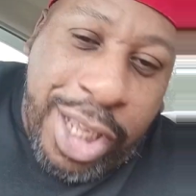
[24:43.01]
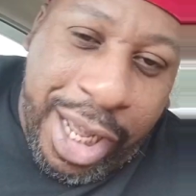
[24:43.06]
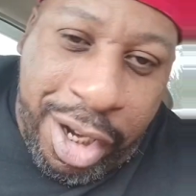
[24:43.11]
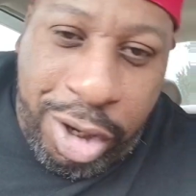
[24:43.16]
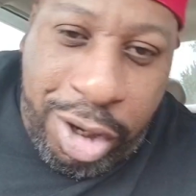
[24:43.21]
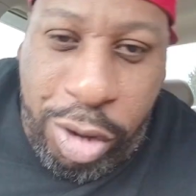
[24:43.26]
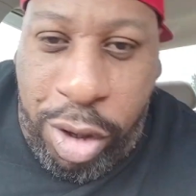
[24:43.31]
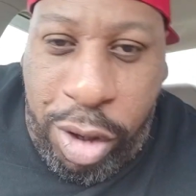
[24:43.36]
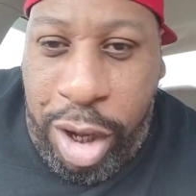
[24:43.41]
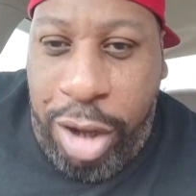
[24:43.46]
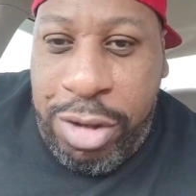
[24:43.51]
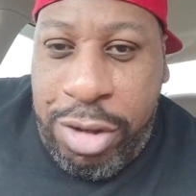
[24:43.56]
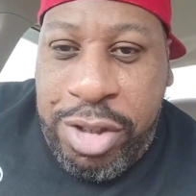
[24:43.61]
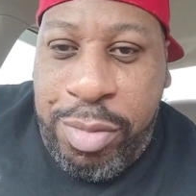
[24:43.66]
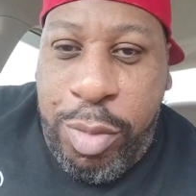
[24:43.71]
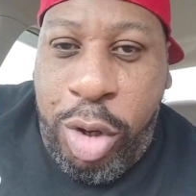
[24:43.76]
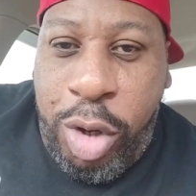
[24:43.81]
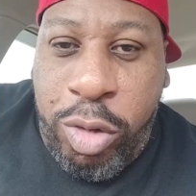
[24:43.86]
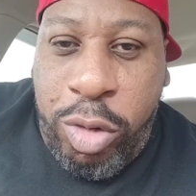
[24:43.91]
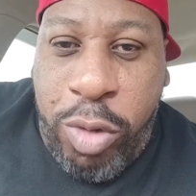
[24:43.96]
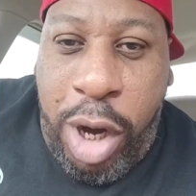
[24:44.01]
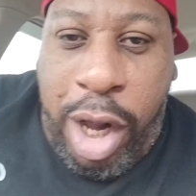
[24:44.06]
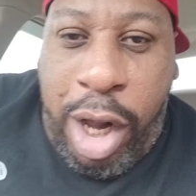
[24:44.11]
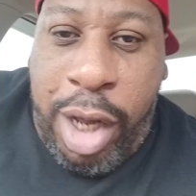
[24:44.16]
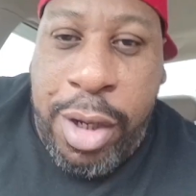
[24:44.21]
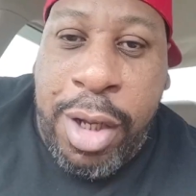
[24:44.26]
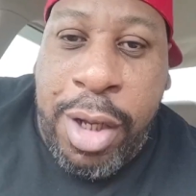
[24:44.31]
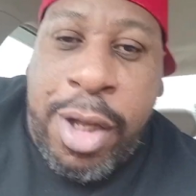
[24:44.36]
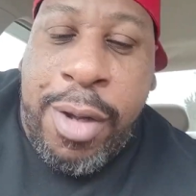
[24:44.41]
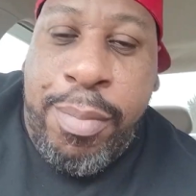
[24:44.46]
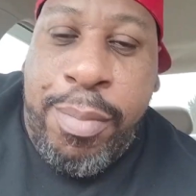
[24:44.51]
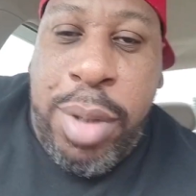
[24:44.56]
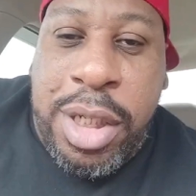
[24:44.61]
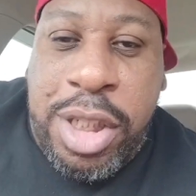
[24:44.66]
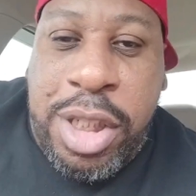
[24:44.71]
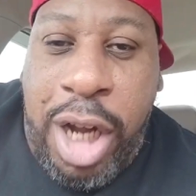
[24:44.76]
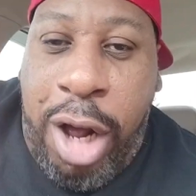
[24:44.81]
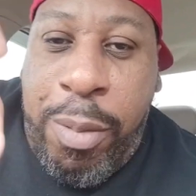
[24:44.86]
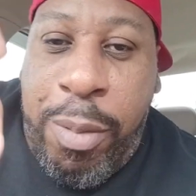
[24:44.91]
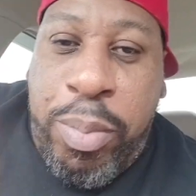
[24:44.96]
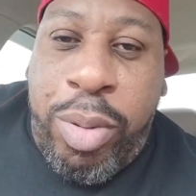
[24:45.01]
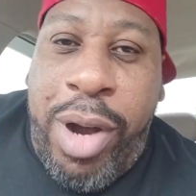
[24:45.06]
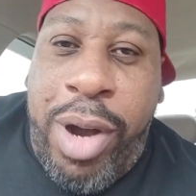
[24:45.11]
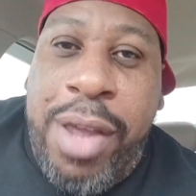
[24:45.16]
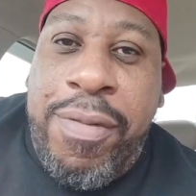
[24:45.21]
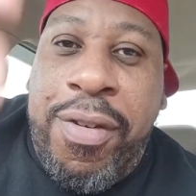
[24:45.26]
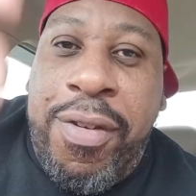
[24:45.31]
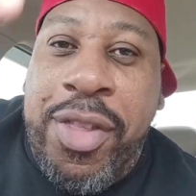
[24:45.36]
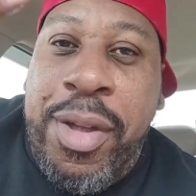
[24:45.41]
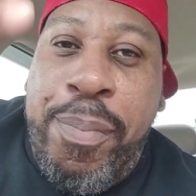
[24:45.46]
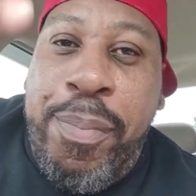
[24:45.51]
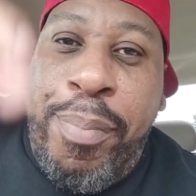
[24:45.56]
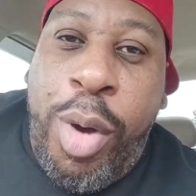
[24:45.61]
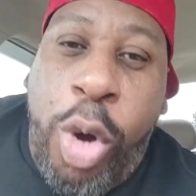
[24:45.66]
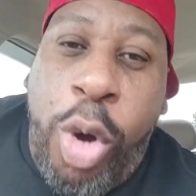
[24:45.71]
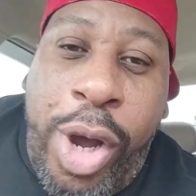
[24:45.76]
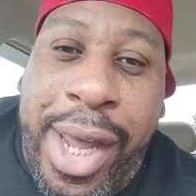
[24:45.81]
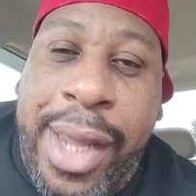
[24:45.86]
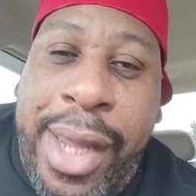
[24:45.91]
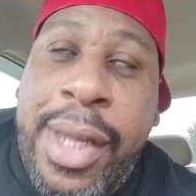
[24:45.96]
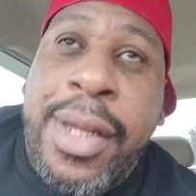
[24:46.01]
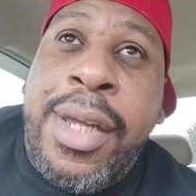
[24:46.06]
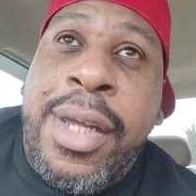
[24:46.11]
go haul some more rock. But y'all pray for the boy.